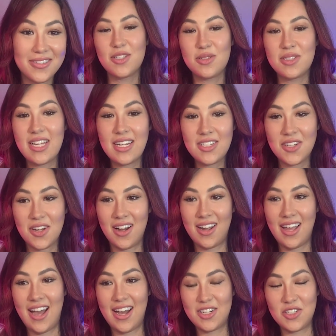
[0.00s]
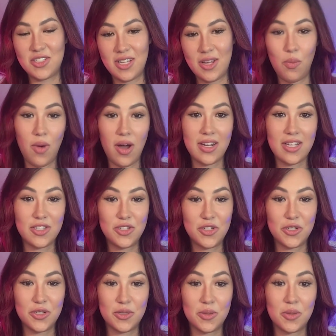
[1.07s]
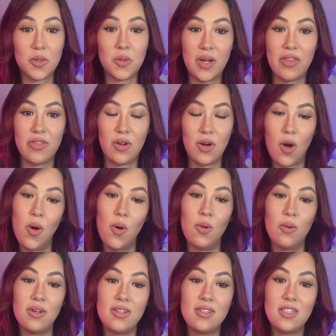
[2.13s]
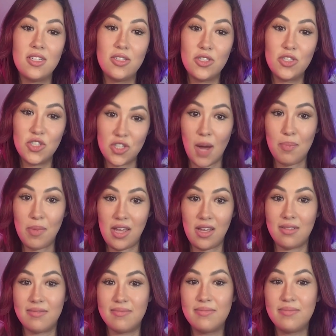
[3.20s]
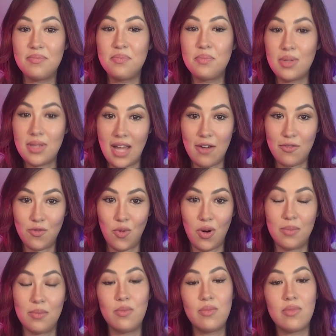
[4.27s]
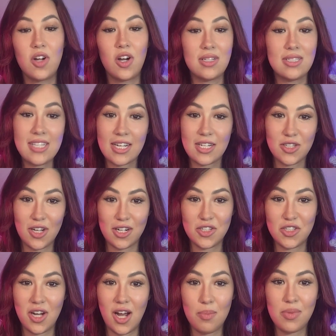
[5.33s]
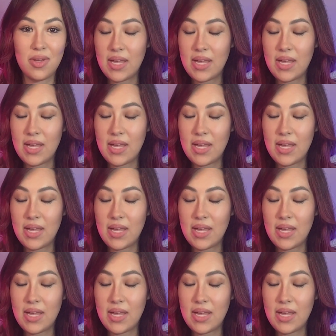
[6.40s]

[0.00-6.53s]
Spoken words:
So TikTok actually wanted to create their own shopping platform called TikTok Shop.